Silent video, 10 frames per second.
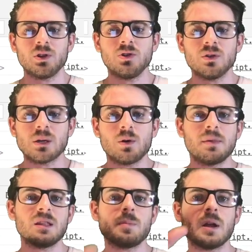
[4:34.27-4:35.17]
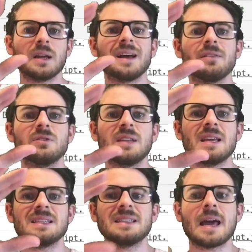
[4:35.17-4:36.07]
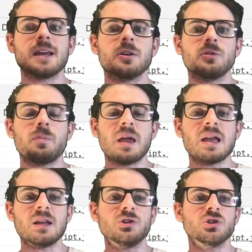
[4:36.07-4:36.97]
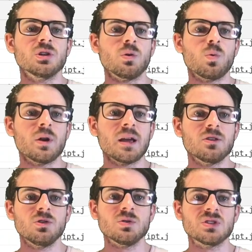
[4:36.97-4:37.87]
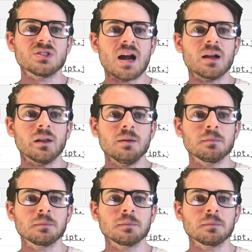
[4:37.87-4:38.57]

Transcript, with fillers: do is I want to make the button kind of stay static on the page. So what I could do is style it.